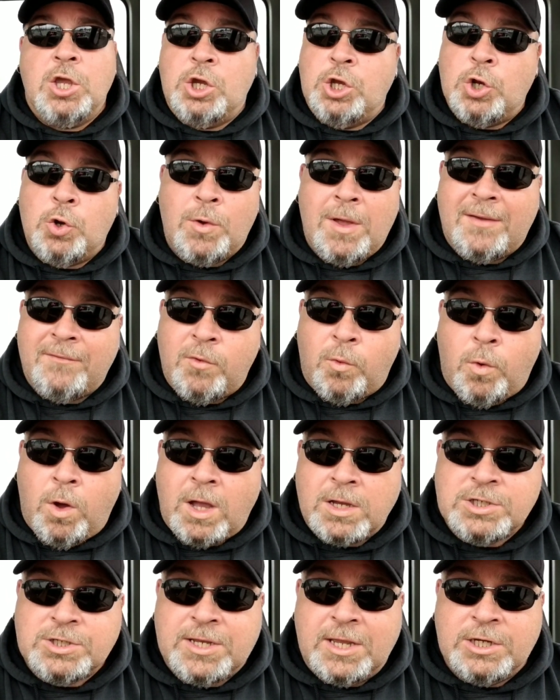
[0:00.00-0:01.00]
You don't have a
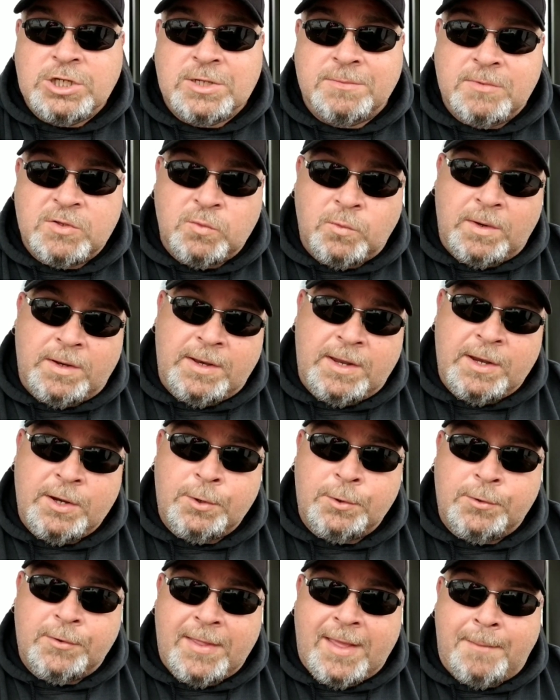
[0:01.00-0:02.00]
wash station between
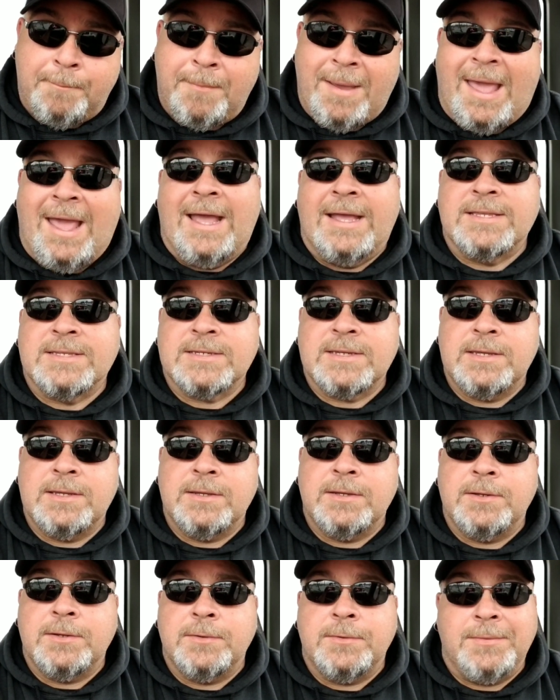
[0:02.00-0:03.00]
here to that mask.
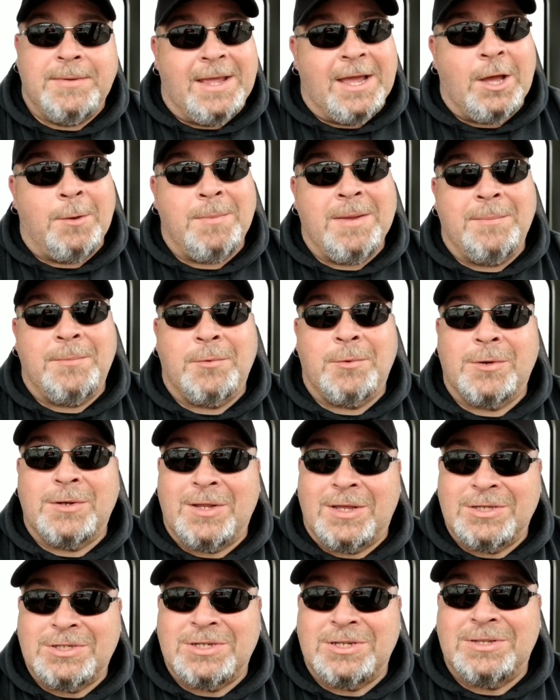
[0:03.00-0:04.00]
Now people are
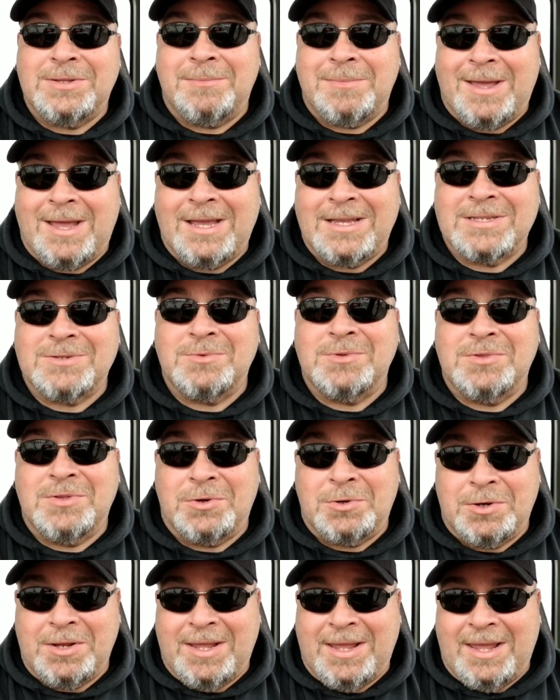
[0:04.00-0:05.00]
touching the mask with
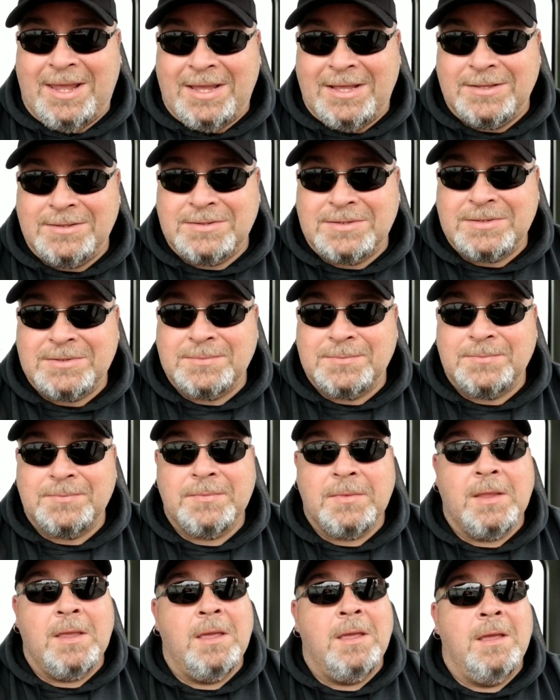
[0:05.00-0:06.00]
dirty hands,
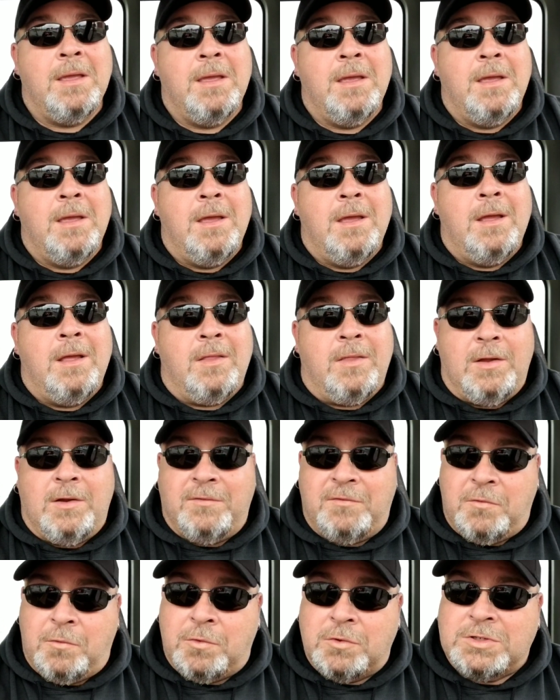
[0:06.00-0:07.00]

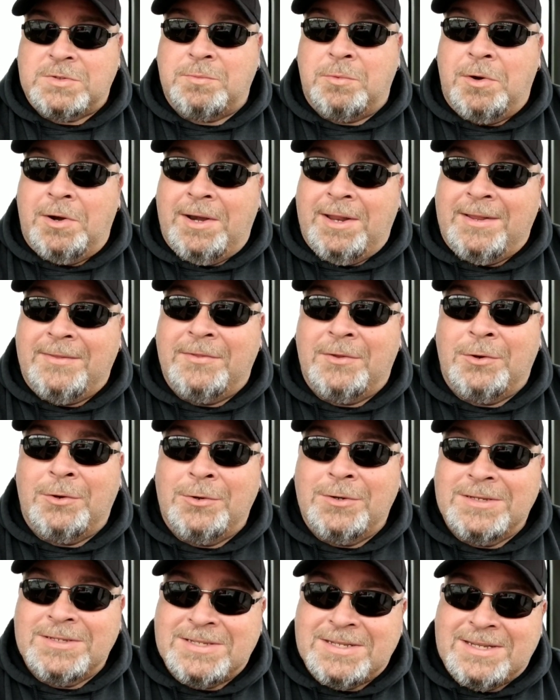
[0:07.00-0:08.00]
therefore spreading
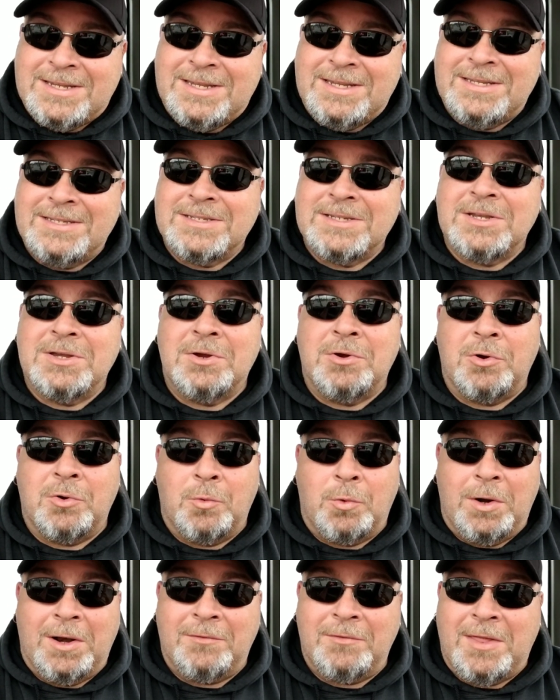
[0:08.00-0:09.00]
their disease or
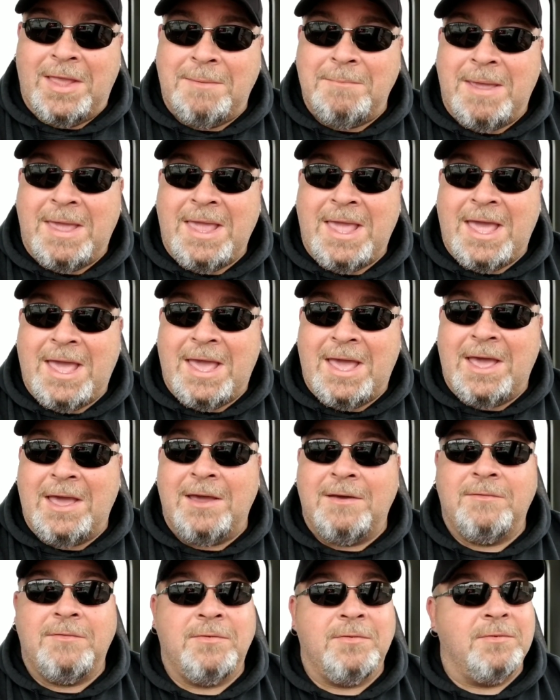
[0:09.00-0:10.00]
whatever they may
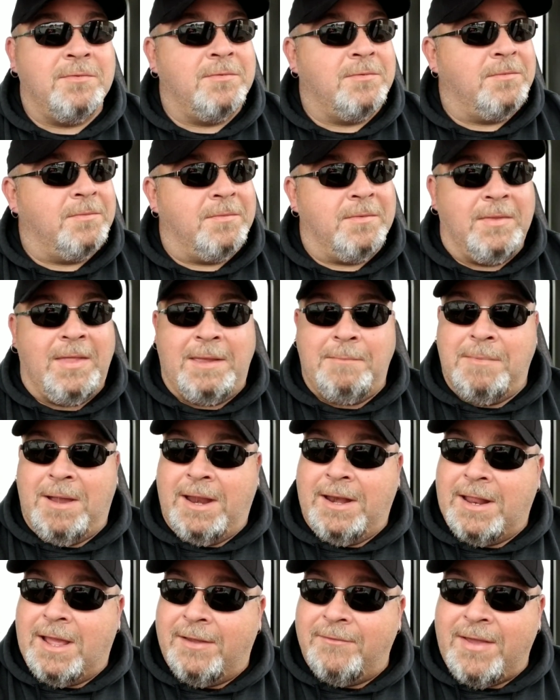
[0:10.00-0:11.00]
have. They
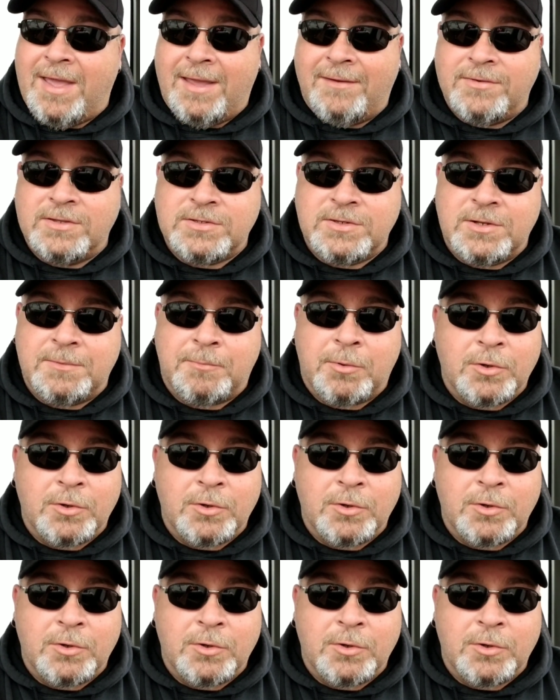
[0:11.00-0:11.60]
might not have as good a